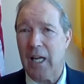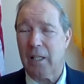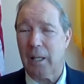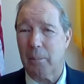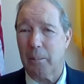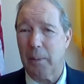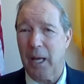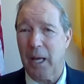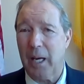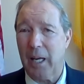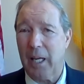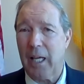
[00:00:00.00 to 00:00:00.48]

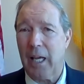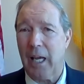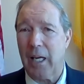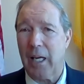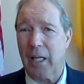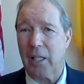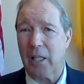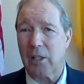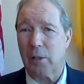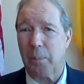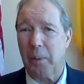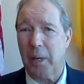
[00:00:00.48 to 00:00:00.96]
Medicaid
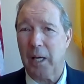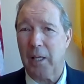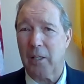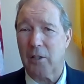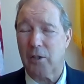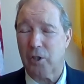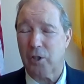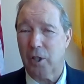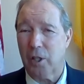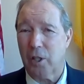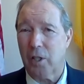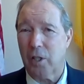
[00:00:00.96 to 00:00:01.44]

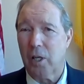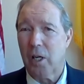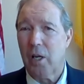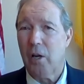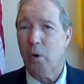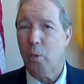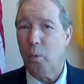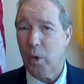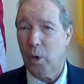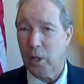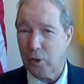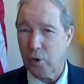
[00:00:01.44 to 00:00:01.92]
expansion.
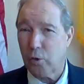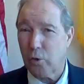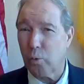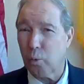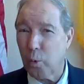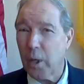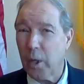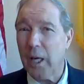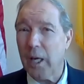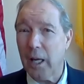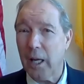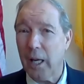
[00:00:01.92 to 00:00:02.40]
What's
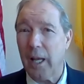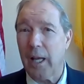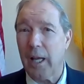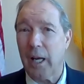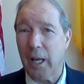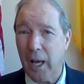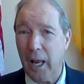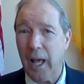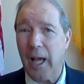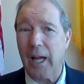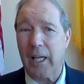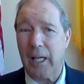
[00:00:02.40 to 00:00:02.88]
really
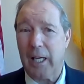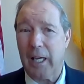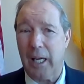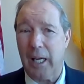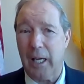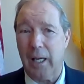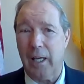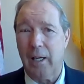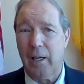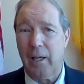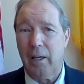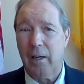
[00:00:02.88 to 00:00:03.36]

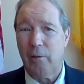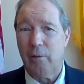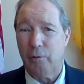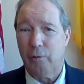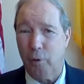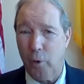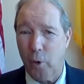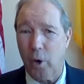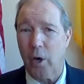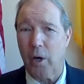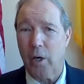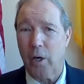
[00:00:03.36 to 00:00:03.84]
lucky
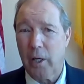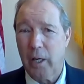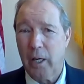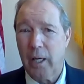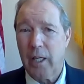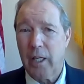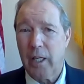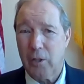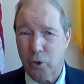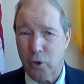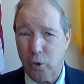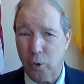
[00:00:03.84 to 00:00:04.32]
for
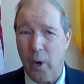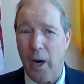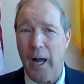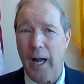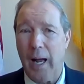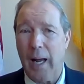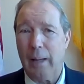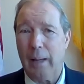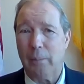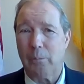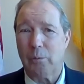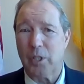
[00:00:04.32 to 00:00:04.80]

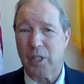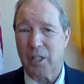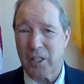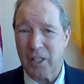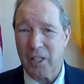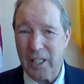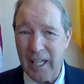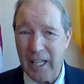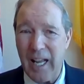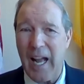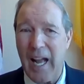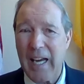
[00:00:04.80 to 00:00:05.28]
tribes is
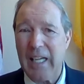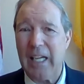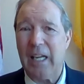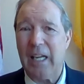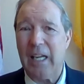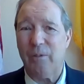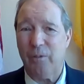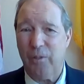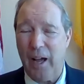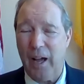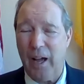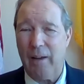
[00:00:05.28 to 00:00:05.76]

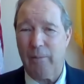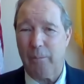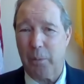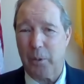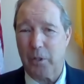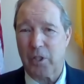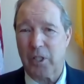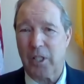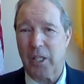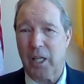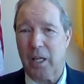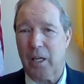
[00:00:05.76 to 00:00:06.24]

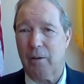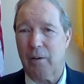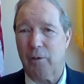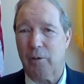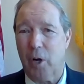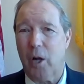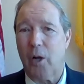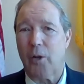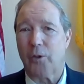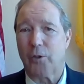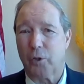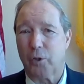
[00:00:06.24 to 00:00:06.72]
95% of
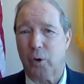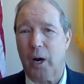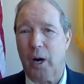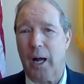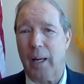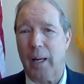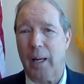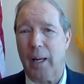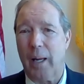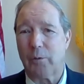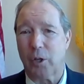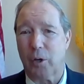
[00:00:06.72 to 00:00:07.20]
all
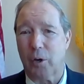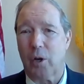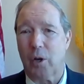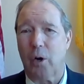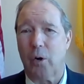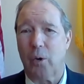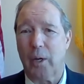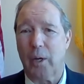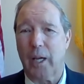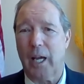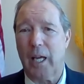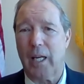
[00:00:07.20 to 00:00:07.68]
tribes are
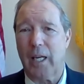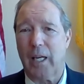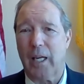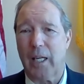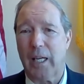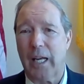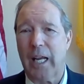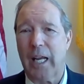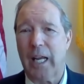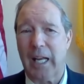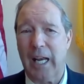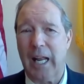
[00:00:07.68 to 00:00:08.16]
located
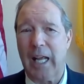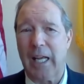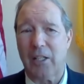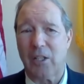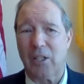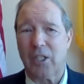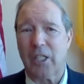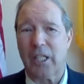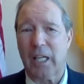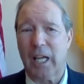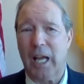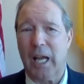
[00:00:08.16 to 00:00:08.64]
in
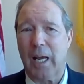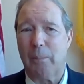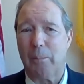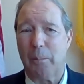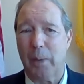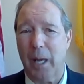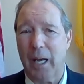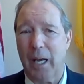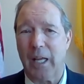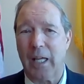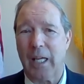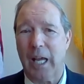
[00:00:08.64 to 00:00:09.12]
ACA
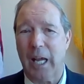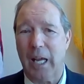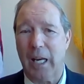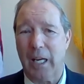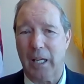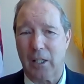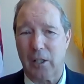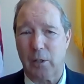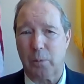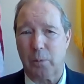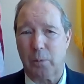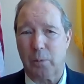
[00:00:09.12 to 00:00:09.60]
Medicaid
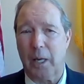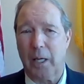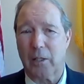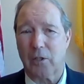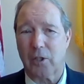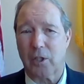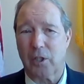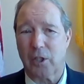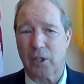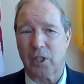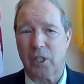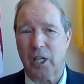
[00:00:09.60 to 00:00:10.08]

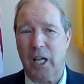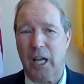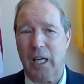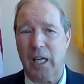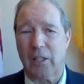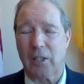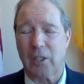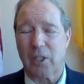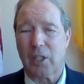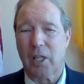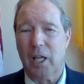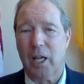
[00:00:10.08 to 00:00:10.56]
expansion
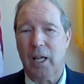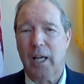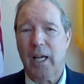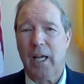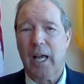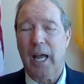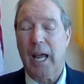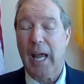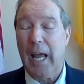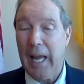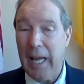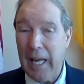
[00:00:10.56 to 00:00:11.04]
states.
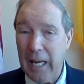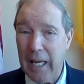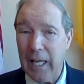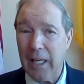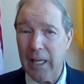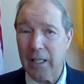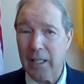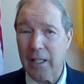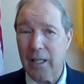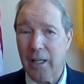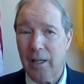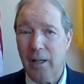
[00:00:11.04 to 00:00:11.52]

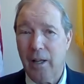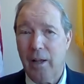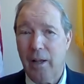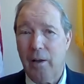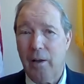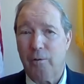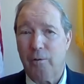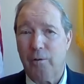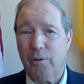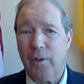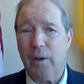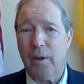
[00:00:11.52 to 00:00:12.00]
And
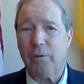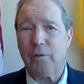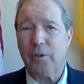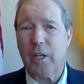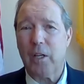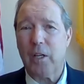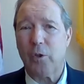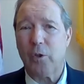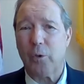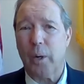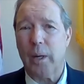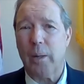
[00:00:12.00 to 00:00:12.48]

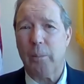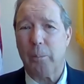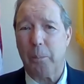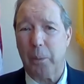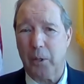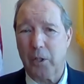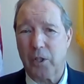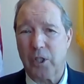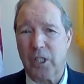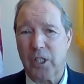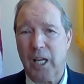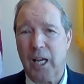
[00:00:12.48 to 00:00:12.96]

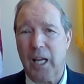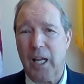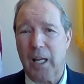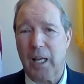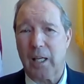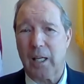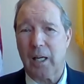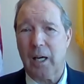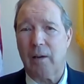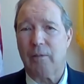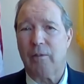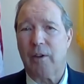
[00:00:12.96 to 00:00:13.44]
53%
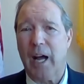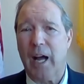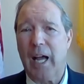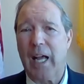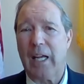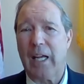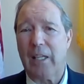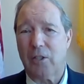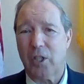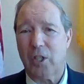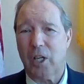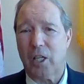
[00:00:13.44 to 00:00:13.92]
of
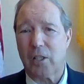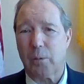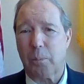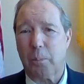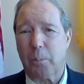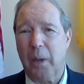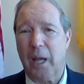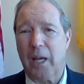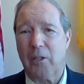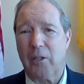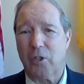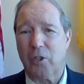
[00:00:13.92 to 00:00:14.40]
IHS
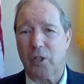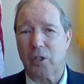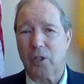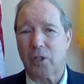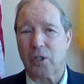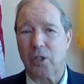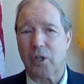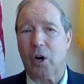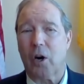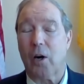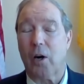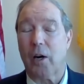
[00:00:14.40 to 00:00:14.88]

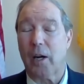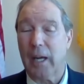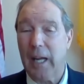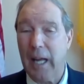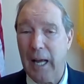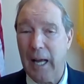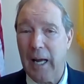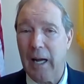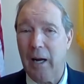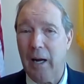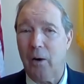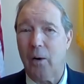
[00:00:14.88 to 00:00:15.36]
patients are
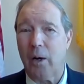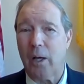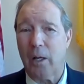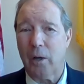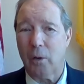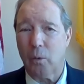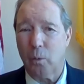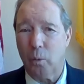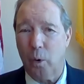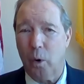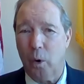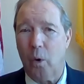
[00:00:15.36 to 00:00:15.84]
now
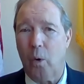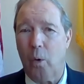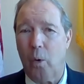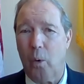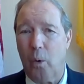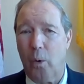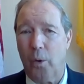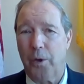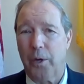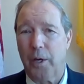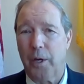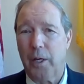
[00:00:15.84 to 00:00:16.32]

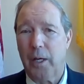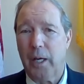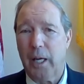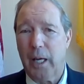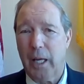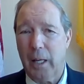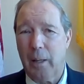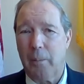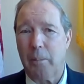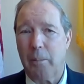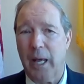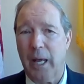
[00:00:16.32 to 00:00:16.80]
enrolled
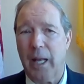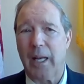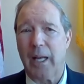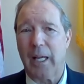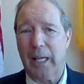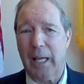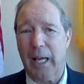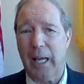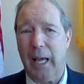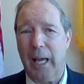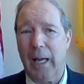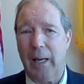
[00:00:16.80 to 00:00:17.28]
in
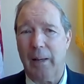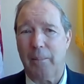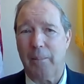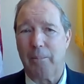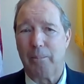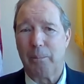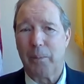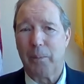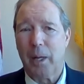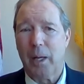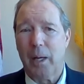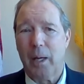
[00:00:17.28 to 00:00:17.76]
Medicaid.
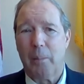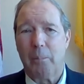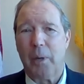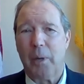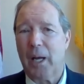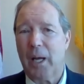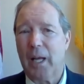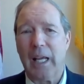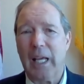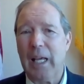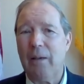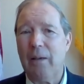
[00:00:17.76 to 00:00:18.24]

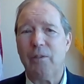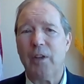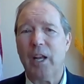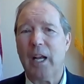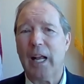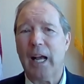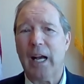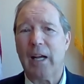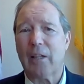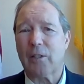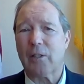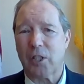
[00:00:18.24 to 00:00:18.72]
But even
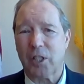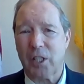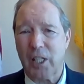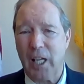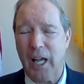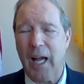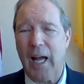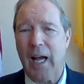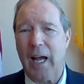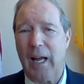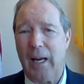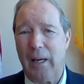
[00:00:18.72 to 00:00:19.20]

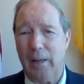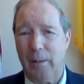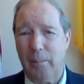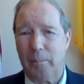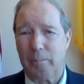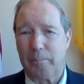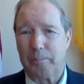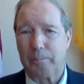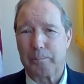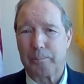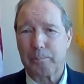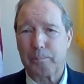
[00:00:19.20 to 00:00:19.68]
outside
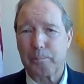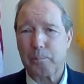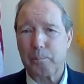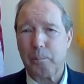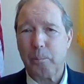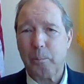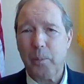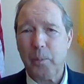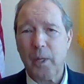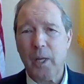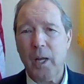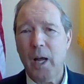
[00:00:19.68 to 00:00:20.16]

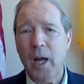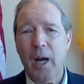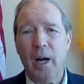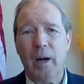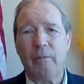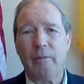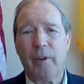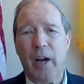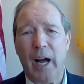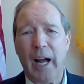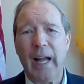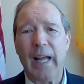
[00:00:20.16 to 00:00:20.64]

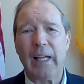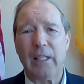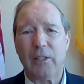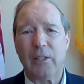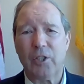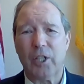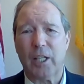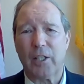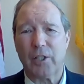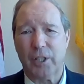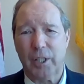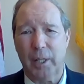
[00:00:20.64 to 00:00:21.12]
of
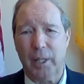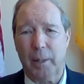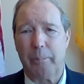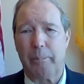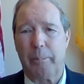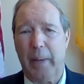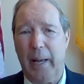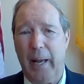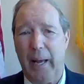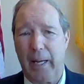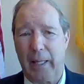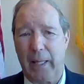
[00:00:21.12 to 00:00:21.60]
IHS
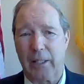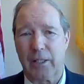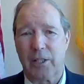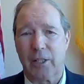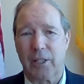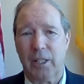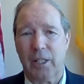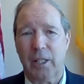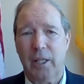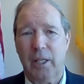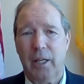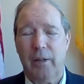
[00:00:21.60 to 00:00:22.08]

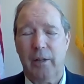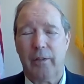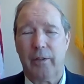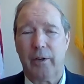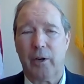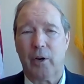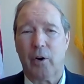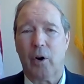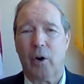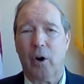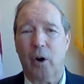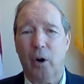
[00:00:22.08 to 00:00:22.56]
impacts,
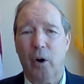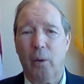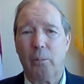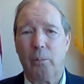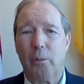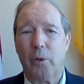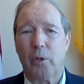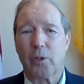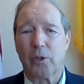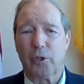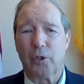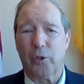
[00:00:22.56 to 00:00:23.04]
there are
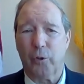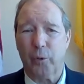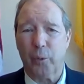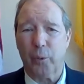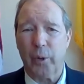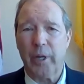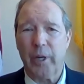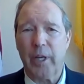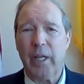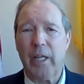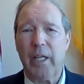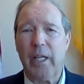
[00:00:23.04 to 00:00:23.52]
almost
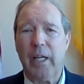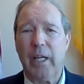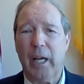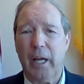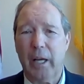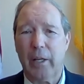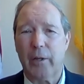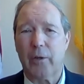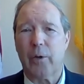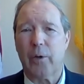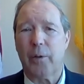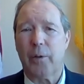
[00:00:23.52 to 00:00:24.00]

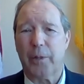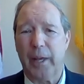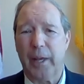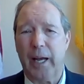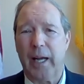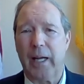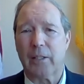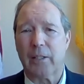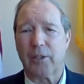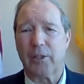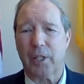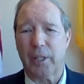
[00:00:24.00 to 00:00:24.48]

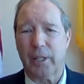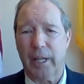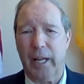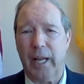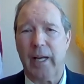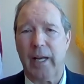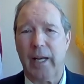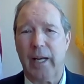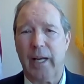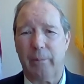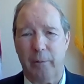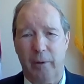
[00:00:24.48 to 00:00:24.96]
300,000
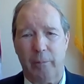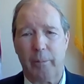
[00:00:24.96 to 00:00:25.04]
Native